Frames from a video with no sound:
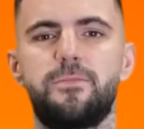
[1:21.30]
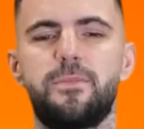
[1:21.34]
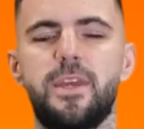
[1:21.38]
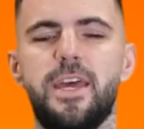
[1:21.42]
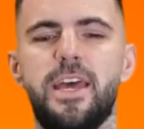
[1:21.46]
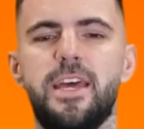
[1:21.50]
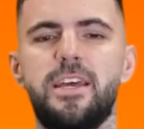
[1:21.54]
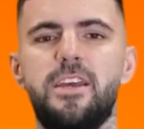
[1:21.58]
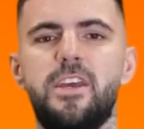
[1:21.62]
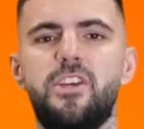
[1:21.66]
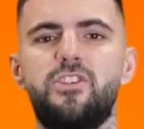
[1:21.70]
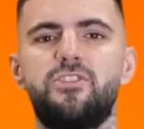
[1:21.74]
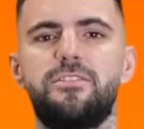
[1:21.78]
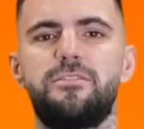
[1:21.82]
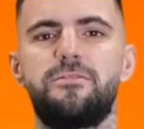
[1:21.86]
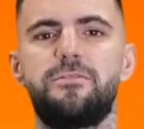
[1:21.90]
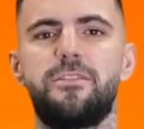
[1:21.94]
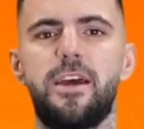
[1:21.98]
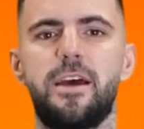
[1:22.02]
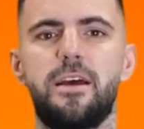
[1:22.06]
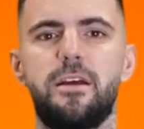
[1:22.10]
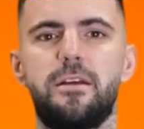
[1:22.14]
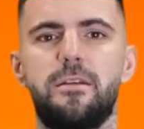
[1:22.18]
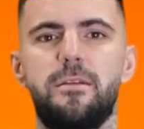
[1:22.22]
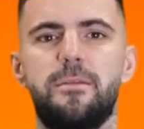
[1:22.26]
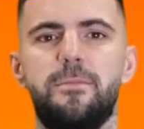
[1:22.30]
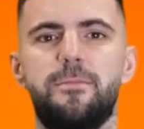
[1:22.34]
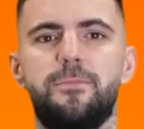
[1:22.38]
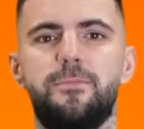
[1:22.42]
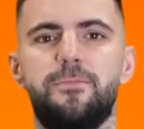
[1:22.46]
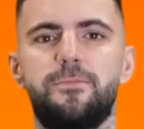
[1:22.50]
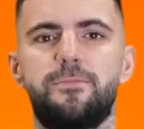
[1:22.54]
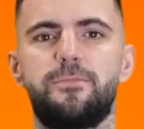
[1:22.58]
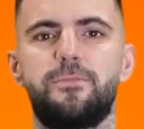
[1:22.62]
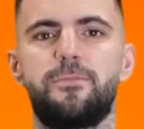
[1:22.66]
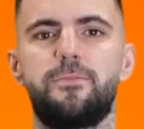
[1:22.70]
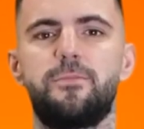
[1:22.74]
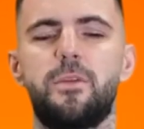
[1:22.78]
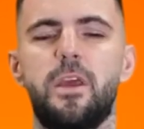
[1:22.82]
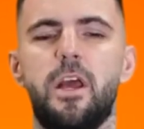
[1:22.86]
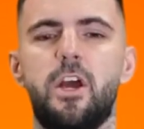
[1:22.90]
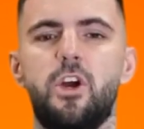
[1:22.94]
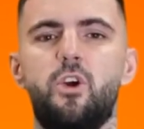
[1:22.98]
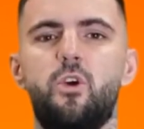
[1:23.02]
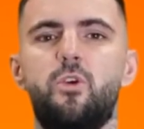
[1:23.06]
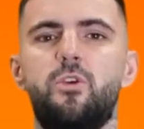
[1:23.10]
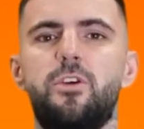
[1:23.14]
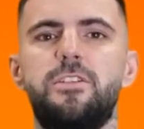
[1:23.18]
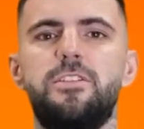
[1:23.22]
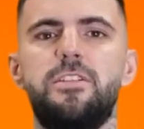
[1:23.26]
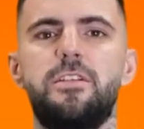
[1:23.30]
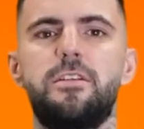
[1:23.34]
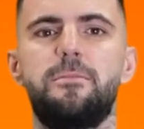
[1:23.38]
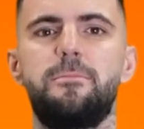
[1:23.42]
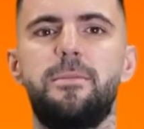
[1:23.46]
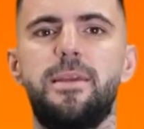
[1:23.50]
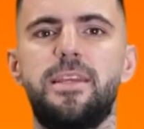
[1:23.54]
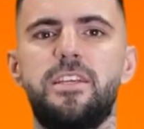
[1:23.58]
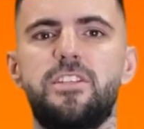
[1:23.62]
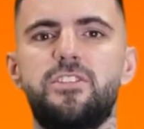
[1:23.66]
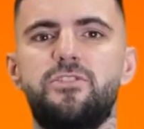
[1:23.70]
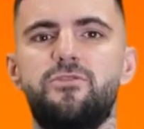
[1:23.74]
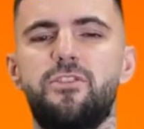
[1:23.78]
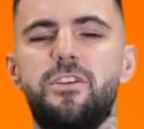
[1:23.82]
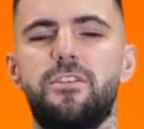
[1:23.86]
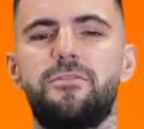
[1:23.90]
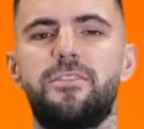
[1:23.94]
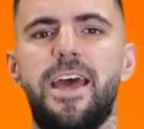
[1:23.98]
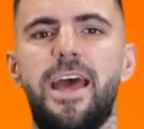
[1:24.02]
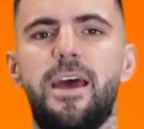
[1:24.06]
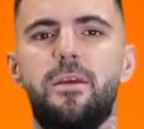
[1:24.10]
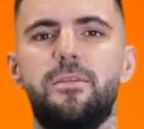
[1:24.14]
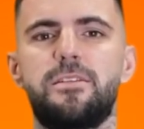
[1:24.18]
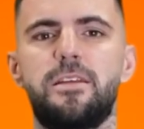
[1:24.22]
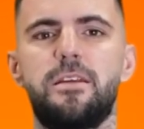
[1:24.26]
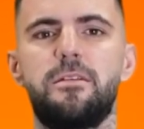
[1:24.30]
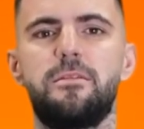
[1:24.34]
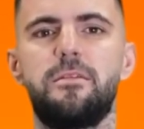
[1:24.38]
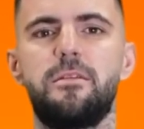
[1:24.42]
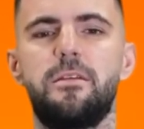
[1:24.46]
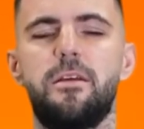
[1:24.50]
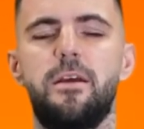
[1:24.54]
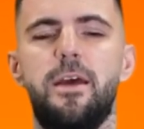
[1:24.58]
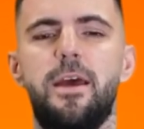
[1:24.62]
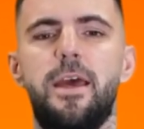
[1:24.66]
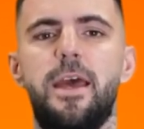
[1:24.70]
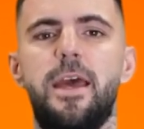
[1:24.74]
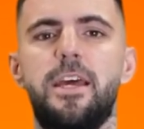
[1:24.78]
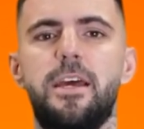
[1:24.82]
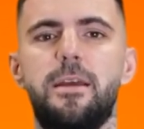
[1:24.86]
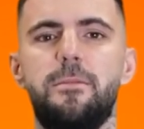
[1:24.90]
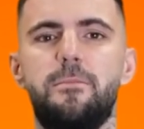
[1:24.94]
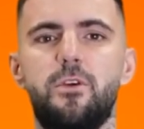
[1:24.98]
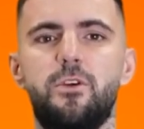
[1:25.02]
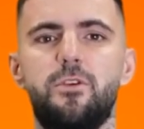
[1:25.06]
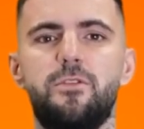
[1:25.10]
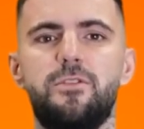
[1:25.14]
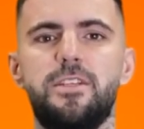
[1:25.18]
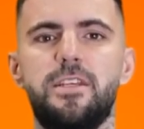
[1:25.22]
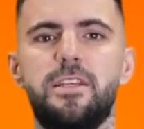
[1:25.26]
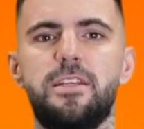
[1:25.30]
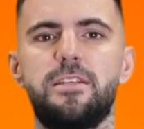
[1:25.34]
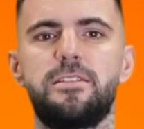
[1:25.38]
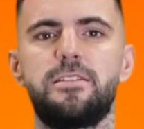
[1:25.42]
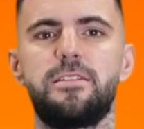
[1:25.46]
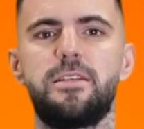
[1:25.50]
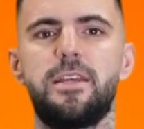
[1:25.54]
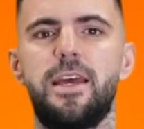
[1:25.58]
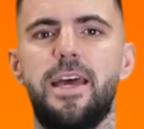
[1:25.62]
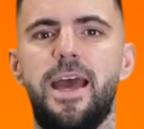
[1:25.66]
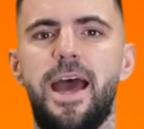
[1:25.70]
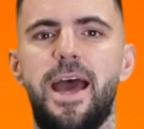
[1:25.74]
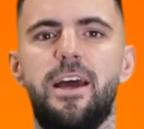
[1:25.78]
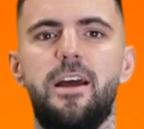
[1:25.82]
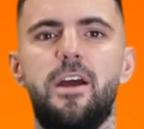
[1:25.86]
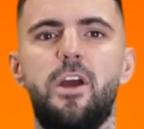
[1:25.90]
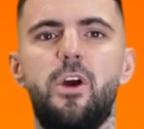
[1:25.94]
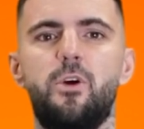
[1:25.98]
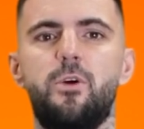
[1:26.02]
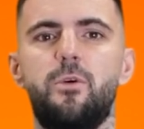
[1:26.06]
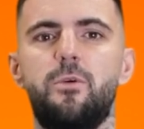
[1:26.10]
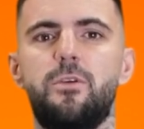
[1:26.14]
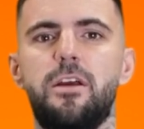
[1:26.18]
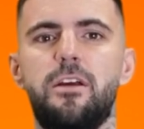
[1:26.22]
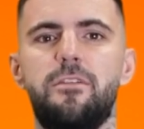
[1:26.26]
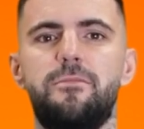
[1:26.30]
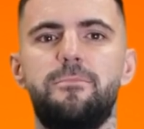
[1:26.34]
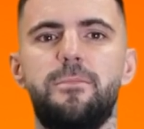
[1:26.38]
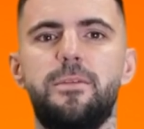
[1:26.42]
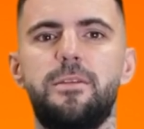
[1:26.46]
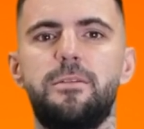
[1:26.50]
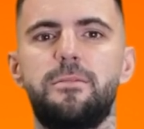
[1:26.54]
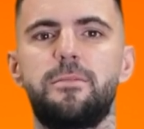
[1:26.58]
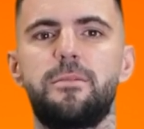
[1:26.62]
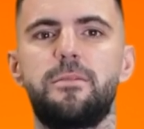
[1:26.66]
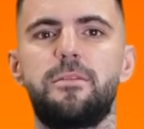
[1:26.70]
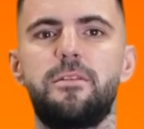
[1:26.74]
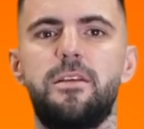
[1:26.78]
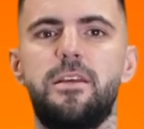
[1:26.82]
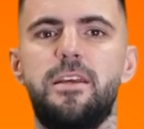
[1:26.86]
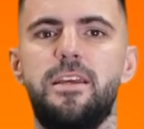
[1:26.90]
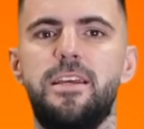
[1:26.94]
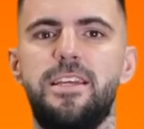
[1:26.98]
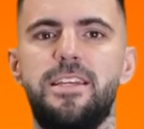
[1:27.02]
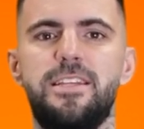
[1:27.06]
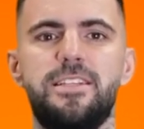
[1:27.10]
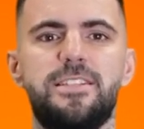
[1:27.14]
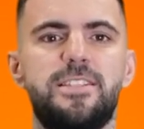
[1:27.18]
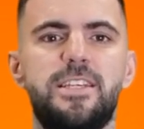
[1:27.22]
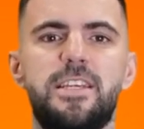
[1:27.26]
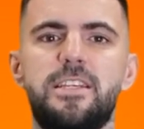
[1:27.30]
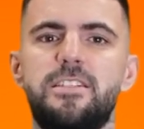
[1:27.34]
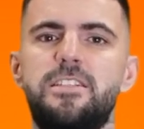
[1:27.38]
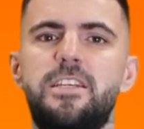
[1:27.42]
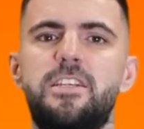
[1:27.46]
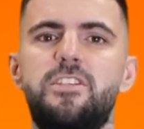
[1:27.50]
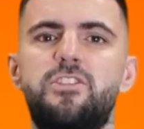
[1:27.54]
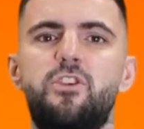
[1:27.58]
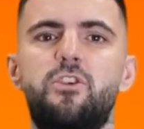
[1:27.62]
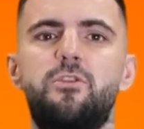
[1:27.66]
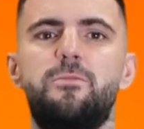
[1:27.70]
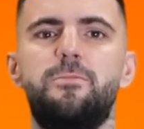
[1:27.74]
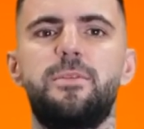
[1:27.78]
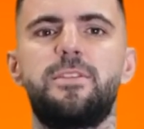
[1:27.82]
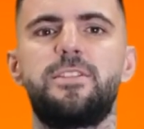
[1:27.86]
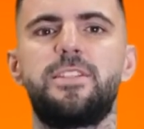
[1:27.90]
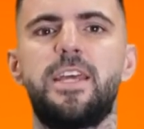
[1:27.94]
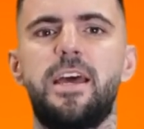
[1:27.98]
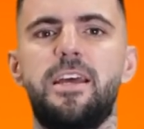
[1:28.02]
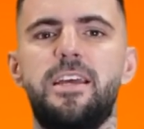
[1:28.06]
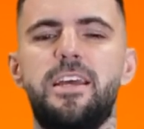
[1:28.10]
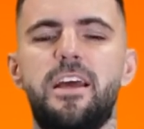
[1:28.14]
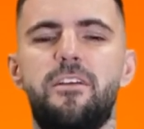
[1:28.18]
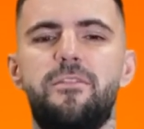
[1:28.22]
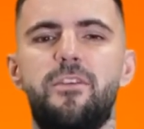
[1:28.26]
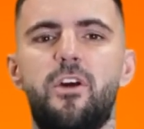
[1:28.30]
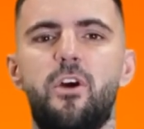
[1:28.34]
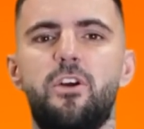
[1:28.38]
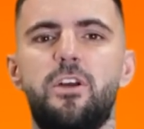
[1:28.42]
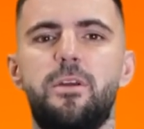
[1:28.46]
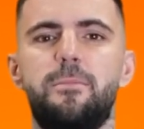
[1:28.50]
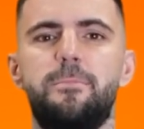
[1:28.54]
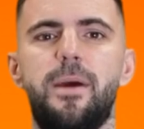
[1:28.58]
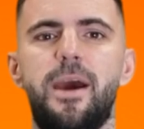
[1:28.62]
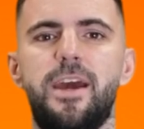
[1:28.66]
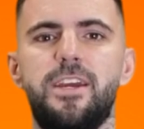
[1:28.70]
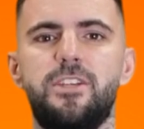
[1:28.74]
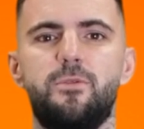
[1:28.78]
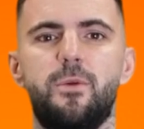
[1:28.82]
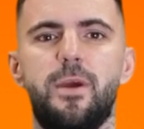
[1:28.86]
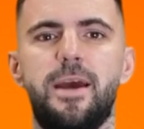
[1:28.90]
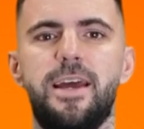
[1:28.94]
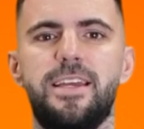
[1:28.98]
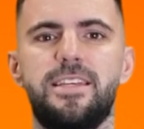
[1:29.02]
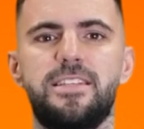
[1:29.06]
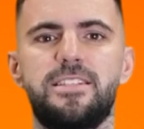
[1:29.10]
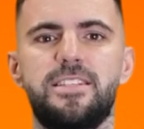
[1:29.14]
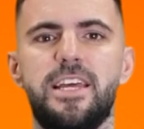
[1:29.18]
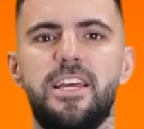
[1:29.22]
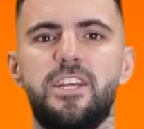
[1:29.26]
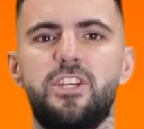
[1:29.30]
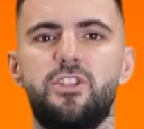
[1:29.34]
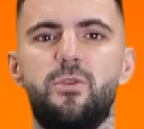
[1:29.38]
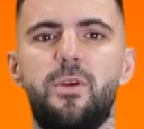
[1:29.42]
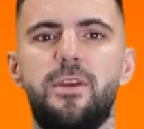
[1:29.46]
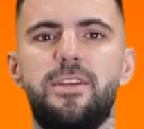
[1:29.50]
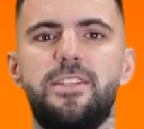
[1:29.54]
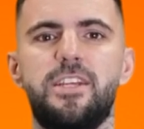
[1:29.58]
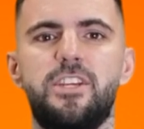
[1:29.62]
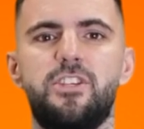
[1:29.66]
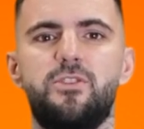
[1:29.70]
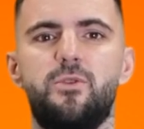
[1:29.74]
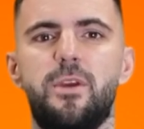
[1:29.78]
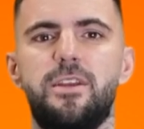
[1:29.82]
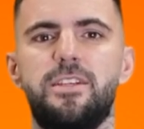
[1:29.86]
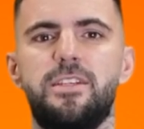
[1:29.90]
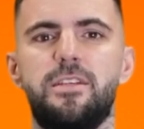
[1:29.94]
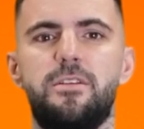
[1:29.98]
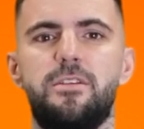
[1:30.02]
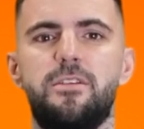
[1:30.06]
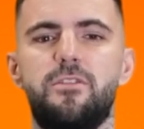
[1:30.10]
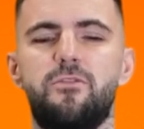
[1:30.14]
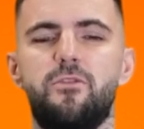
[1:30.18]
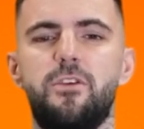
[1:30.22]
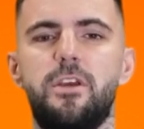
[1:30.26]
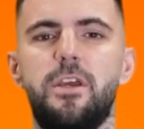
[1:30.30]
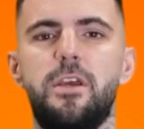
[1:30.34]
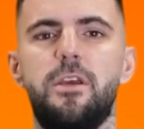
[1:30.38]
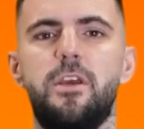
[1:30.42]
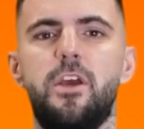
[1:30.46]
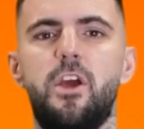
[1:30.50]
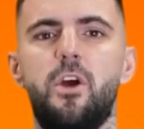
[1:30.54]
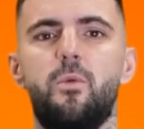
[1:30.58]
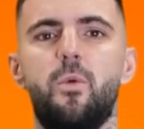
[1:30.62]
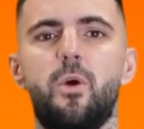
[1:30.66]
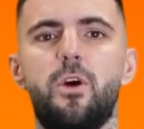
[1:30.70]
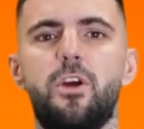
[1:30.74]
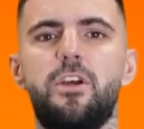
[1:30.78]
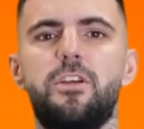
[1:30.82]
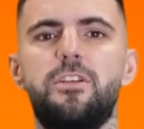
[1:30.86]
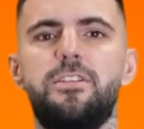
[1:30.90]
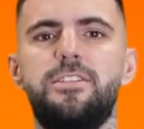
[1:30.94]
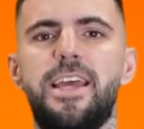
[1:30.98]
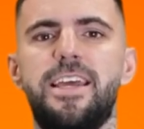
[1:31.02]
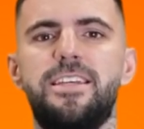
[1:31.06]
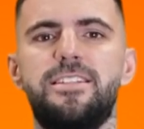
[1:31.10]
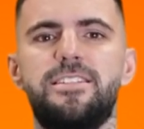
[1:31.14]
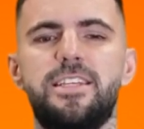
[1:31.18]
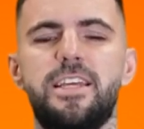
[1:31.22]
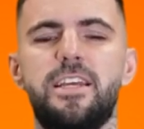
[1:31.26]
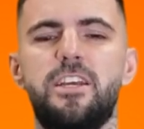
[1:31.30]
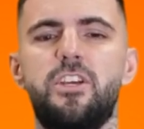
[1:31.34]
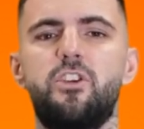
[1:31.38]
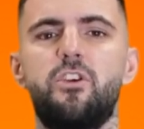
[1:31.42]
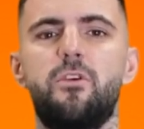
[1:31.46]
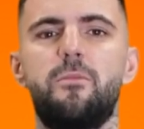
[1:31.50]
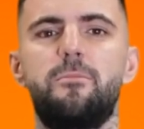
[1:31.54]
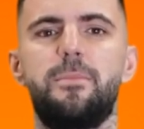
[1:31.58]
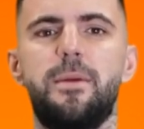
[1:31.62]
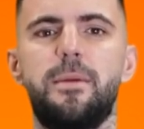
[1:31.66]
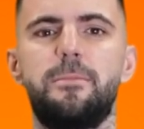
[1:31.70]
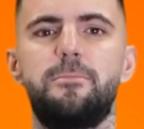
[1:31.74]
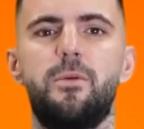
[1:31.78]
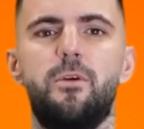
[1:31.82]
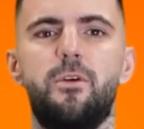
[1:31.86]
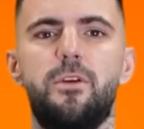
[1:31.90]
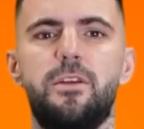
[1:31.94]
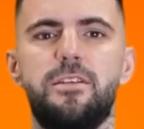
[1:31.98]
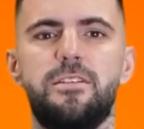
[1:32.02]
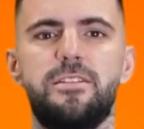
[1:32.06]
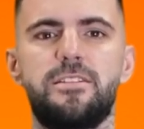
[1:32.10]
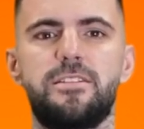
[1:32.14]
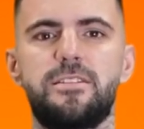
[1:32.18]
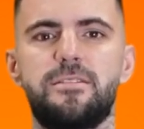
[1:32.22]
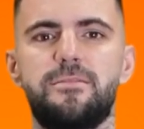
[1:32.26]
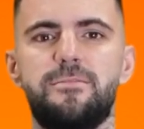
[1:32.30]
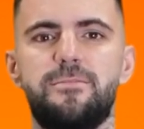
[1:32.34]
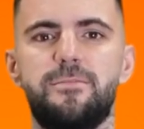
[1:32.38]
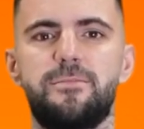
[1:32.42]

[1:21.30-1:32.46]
Ignition failure. According to the Ministry of Housing, Communities and Local Government, 62% of occupied dwellings in 2023 were condensing Combi boilers.